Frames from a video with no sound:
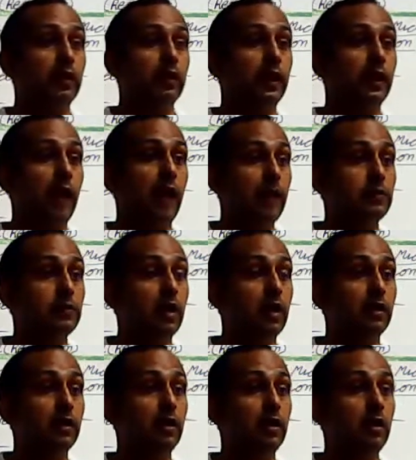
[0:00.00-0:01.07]
It helps
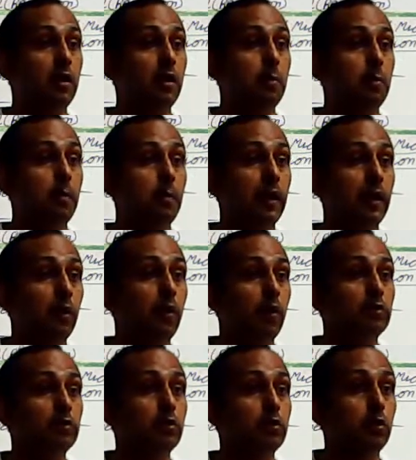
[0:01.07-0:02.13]
other
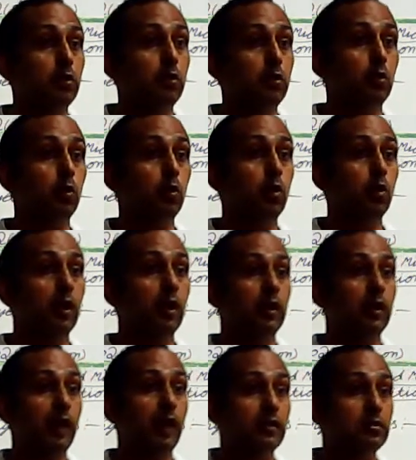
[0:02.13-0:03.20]
metabolism to
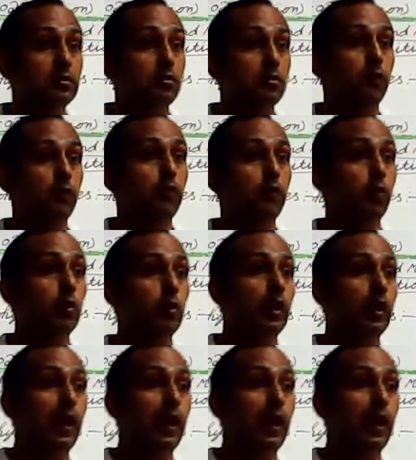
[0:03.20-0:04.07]
digest the food